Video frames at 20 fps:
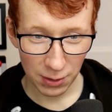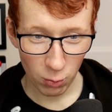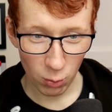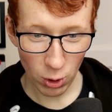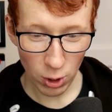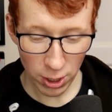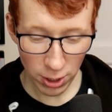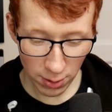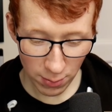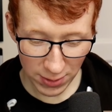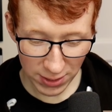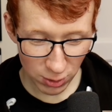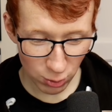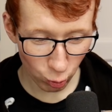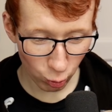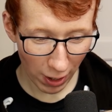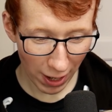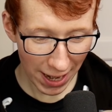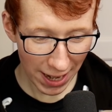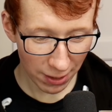One of them is
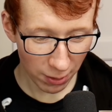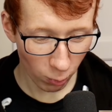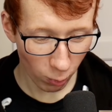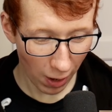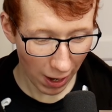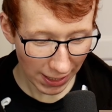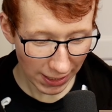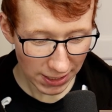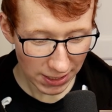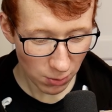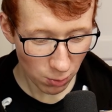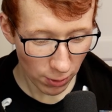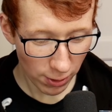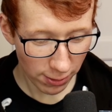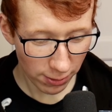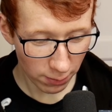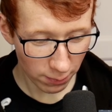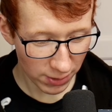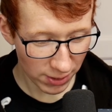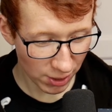red. Why is one
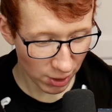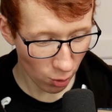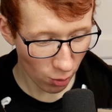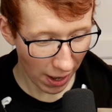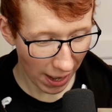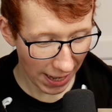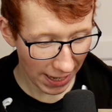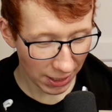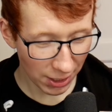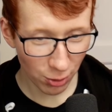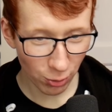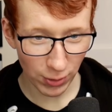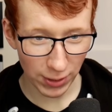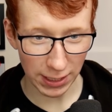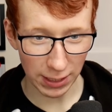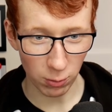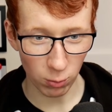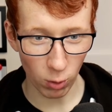of them so angry?